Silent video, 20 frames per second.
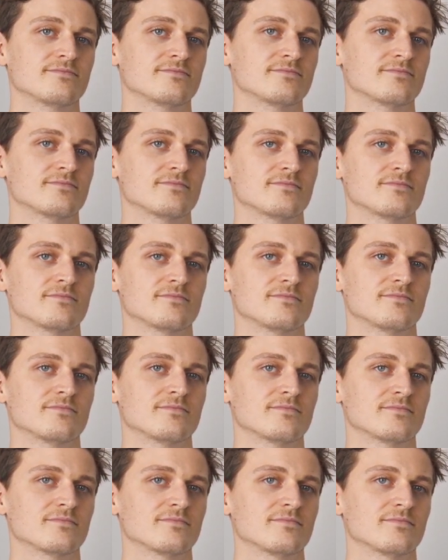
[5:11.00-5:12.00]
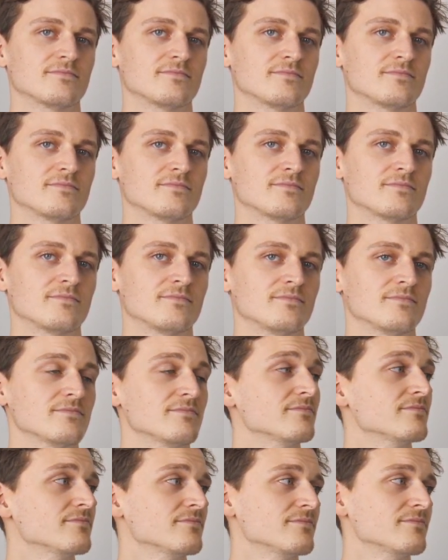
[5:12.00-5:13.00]

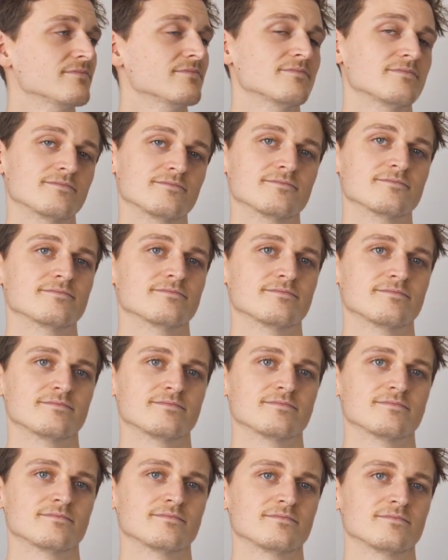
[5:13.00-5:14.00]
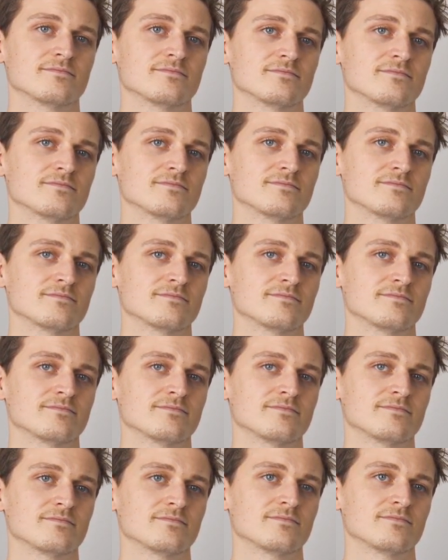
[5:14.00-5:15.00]

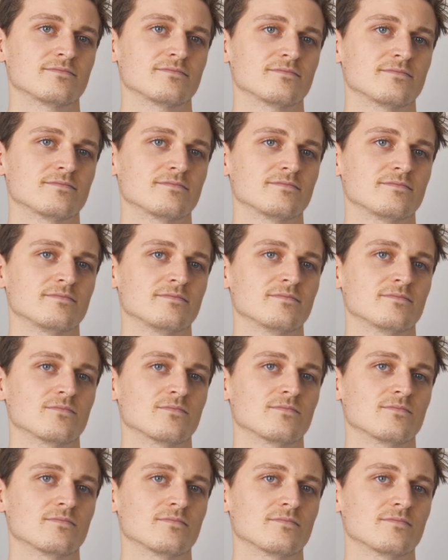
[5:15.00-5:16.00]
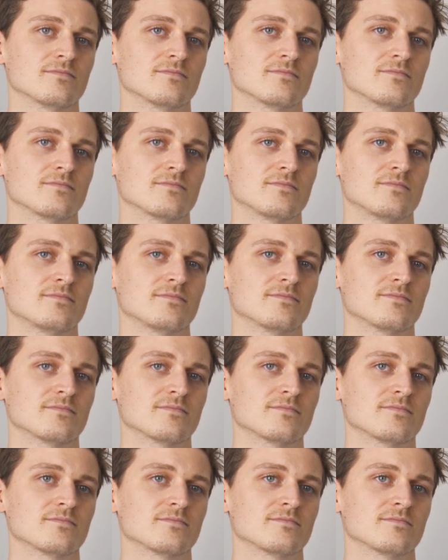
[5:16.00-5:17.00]

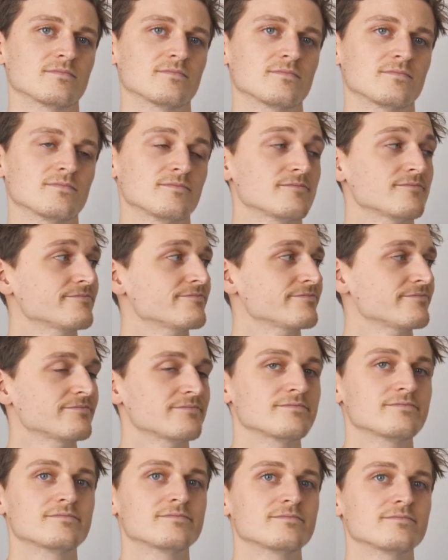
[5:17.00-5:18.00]
(silent)